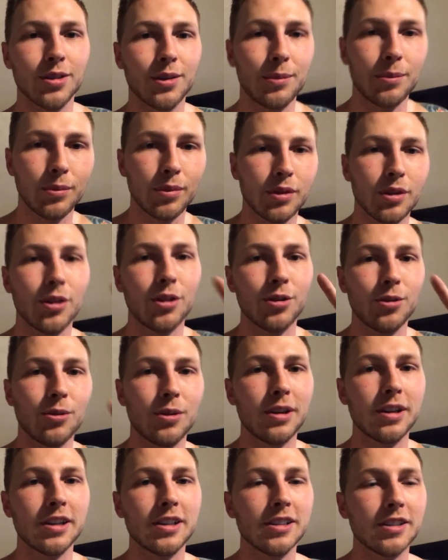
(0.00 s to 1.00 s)
I'm below
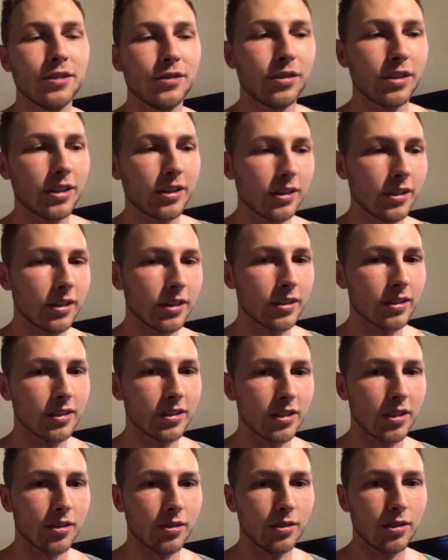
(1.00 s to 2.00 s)
190 finally,
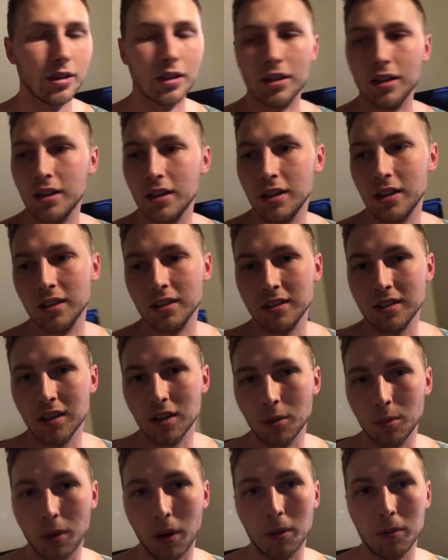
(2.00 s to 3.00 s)
so
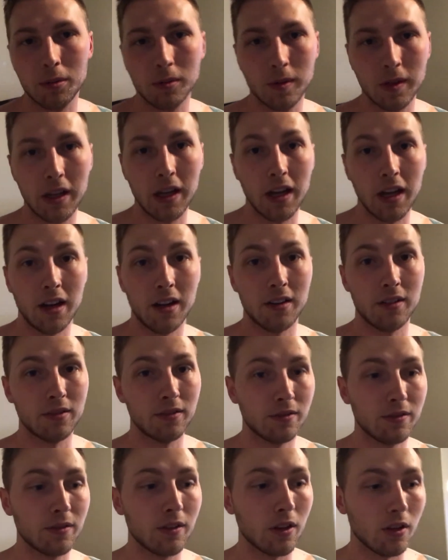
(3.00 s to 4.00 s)
still probably have
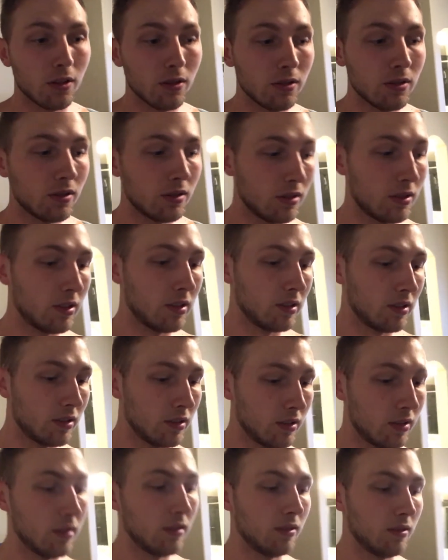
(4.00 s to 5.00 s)
close
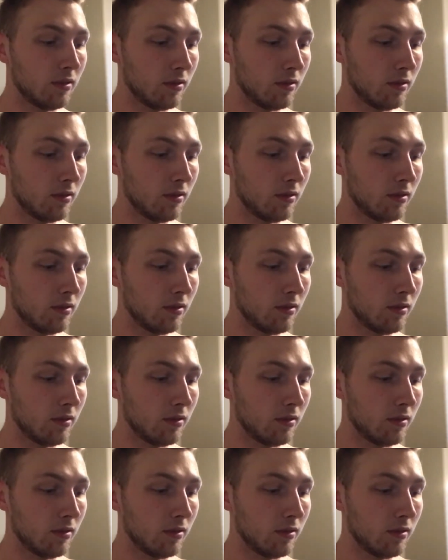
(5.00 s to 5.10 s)
to,